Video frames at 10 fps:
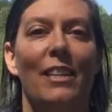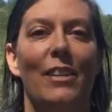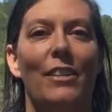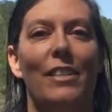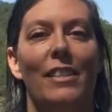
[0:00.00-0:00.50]

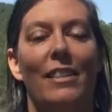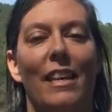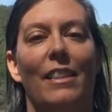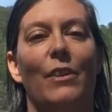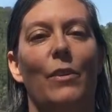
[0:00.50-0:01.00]
years
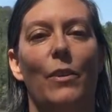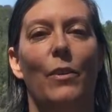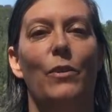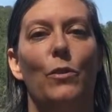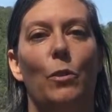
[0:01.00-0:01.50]
that the Green
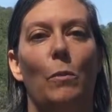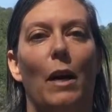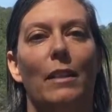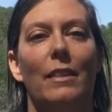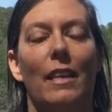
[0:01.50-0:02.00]
Growth
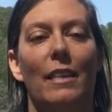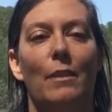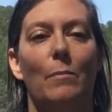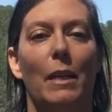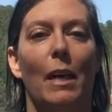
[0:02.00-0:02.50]
Toolbox has
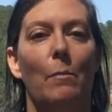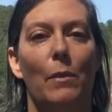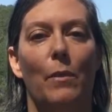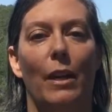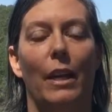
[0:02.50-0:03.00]
been up
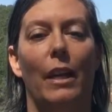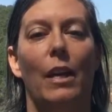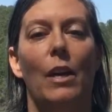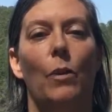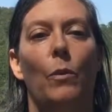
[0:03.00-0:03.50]
and running,
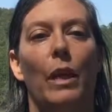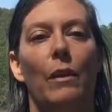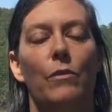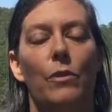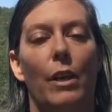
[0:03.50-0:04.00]
we
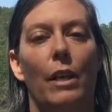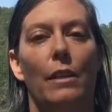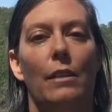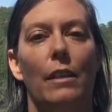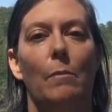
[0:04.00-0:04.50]
have
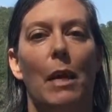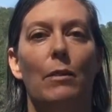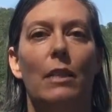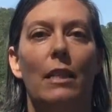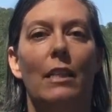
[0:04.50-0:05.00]
trained
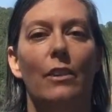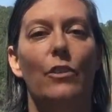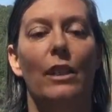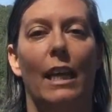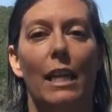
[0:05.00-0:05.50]
about
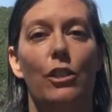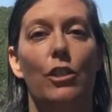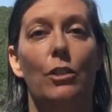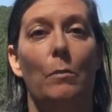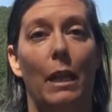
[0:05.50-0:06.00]
600 land
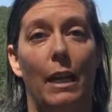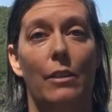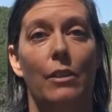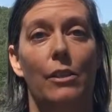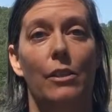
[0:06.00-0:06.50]
use
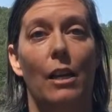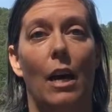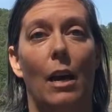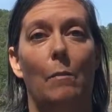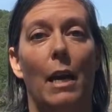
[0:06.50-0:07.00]
planners
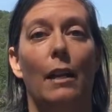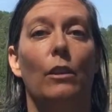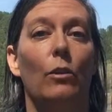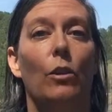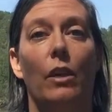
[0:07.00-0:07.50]
and
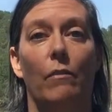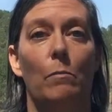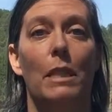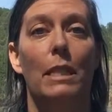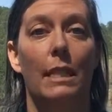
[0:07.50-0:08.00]
local
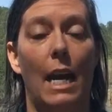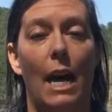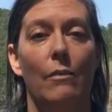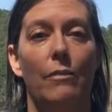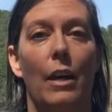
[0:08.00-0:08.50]
government
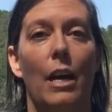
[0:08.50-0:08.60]
staff